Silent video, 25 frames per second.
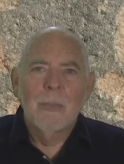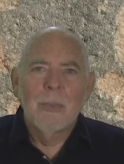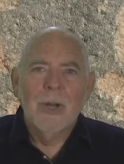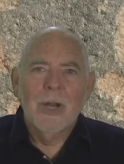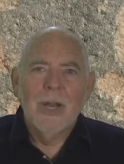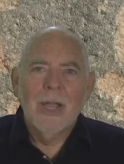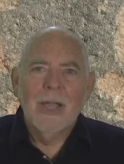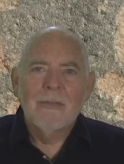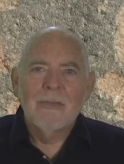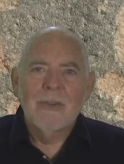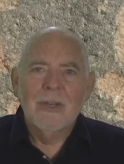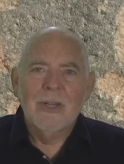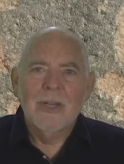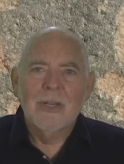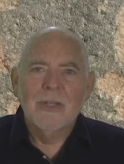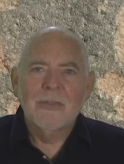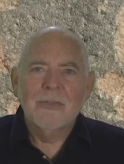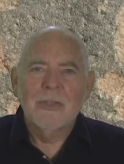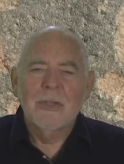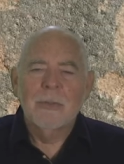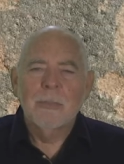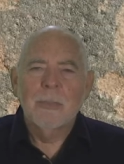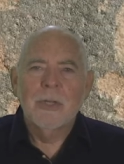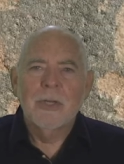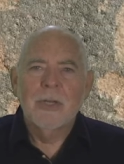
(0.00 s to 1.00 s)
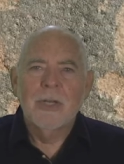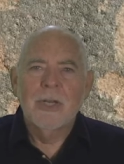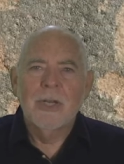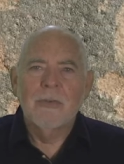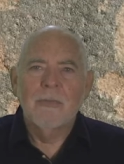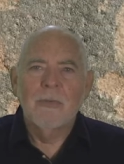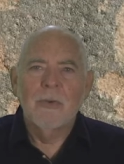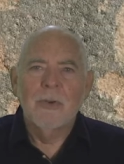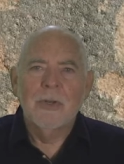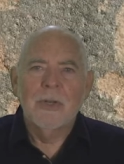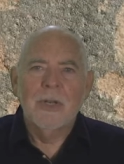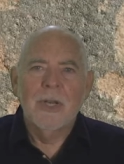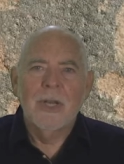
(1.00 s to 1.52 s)
But I have a little something
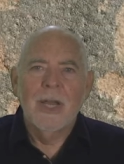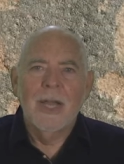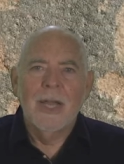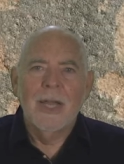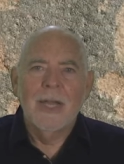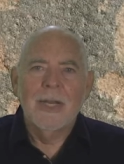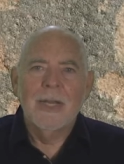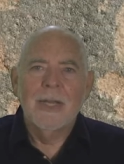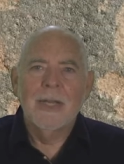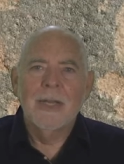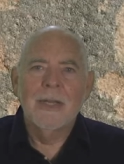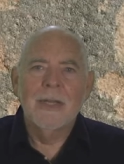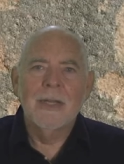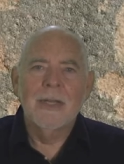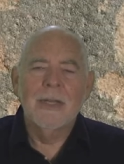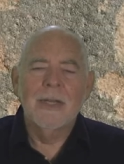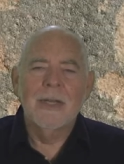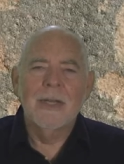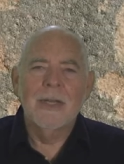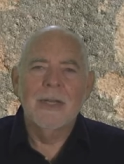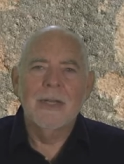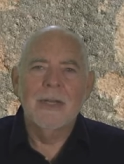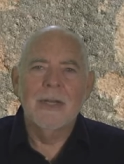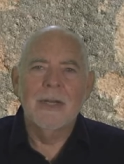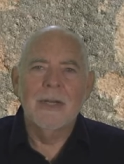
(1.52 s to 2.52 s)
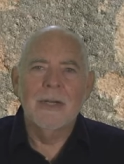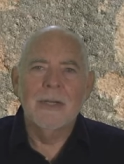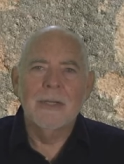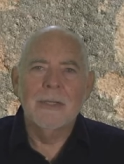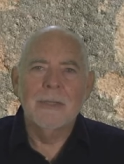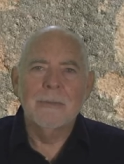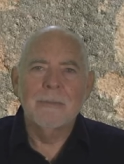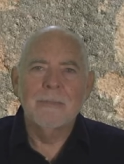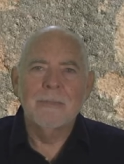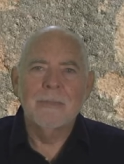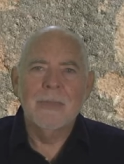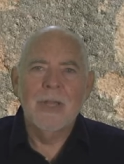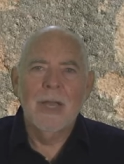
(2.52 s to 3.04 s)
different tonight.
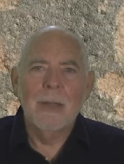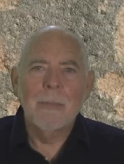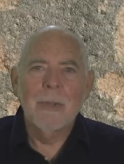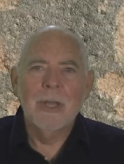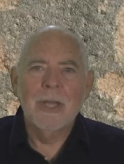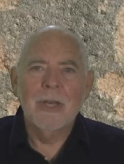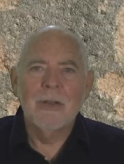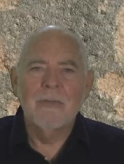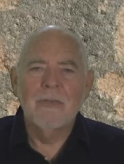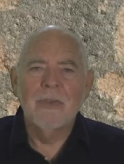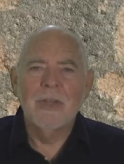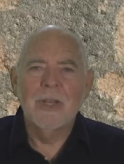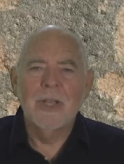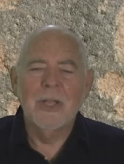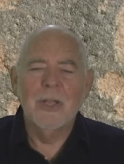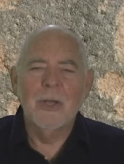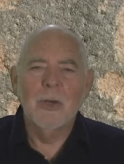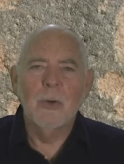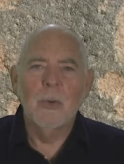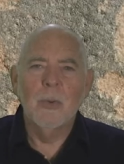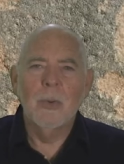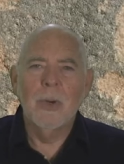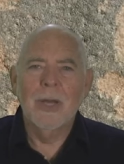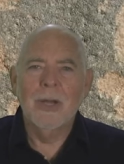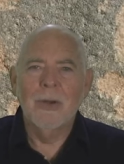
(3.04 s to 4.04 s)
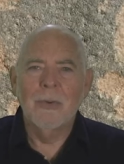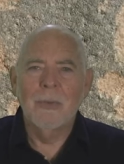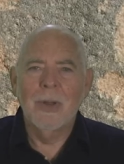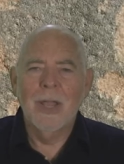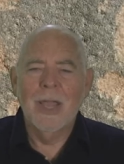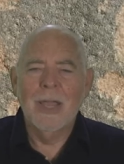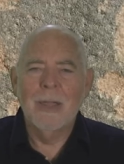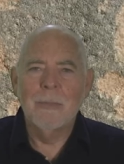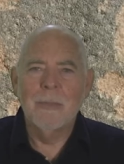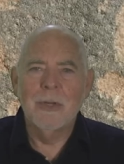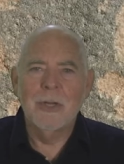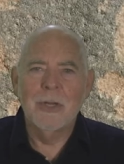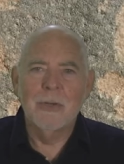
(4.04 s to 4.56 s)
Uh, I made a video, I don't know
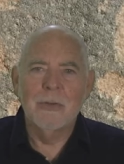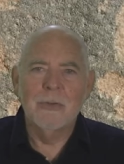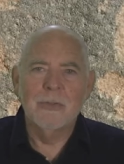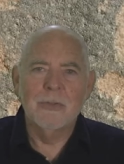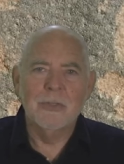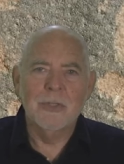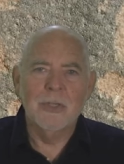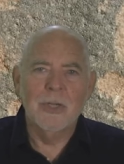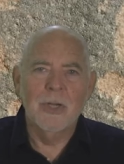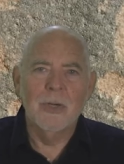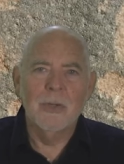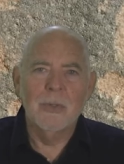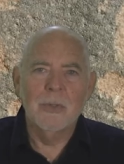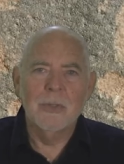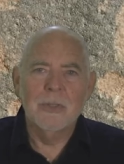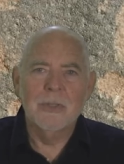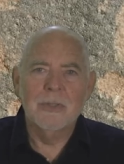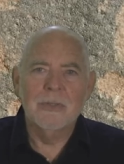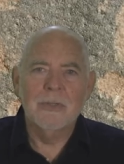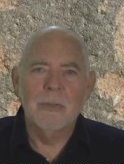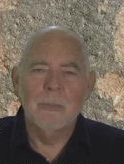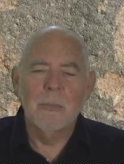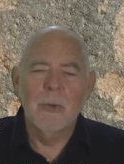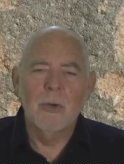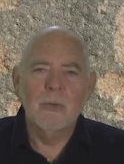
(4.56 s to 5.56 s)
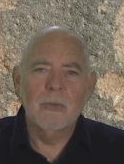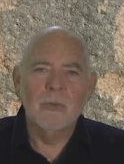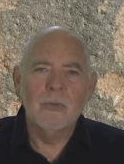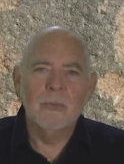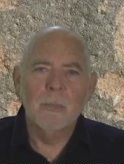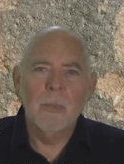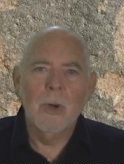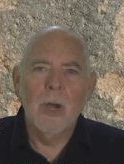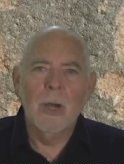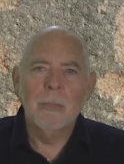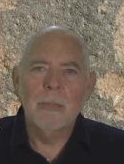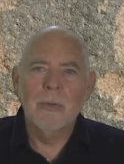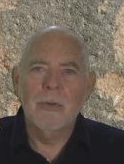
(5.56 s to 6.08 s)
how many years ago. It's the
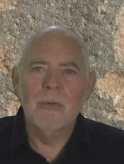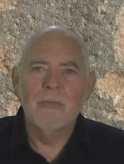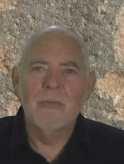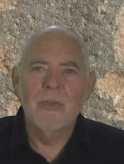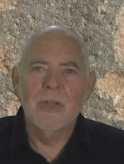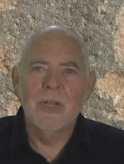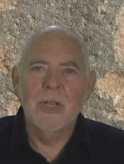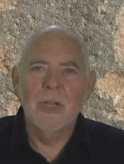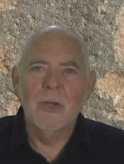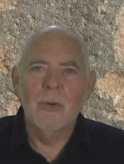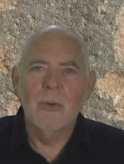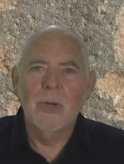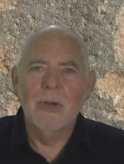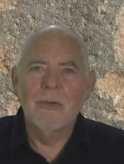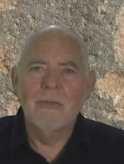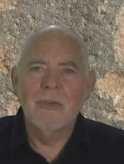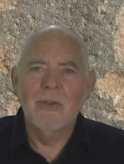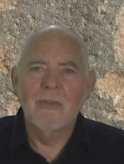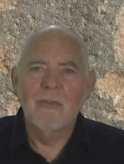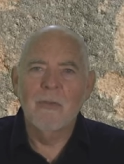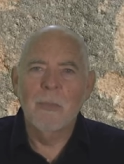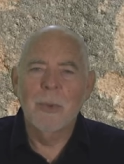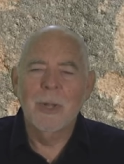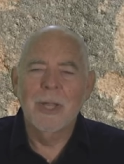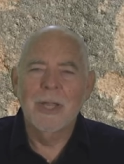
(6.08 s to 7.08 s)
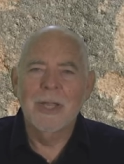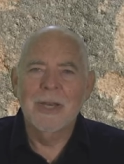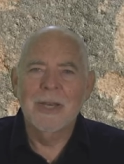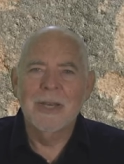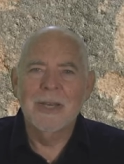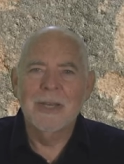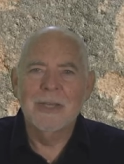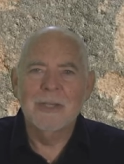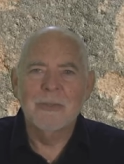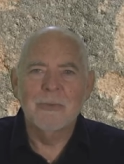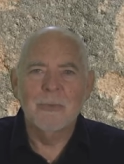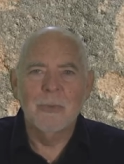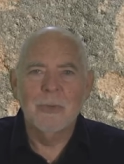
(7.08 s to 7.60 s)
most popular video I've ever
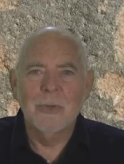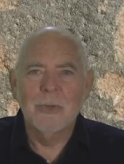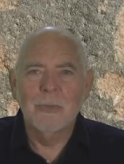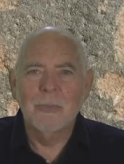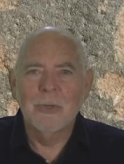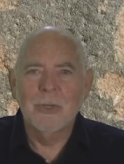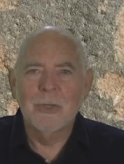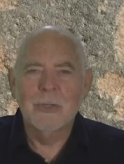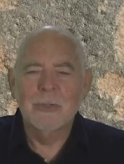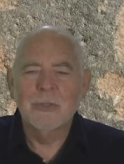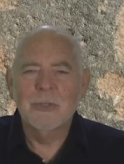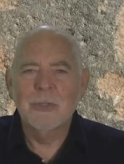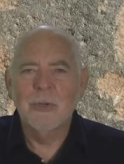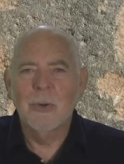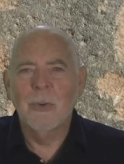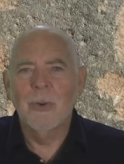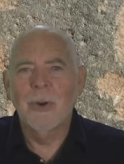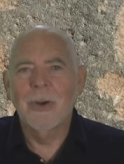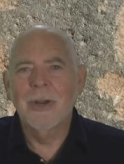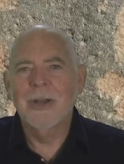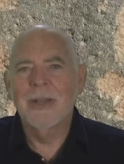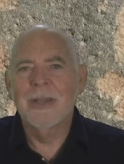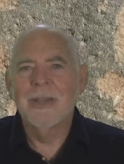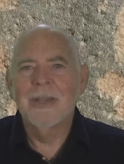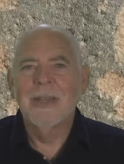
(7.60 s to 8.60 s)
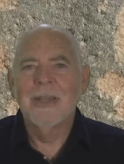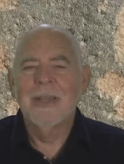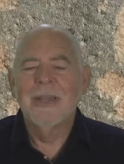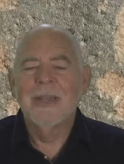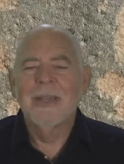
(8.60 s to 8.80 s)
made, and it's real, real short.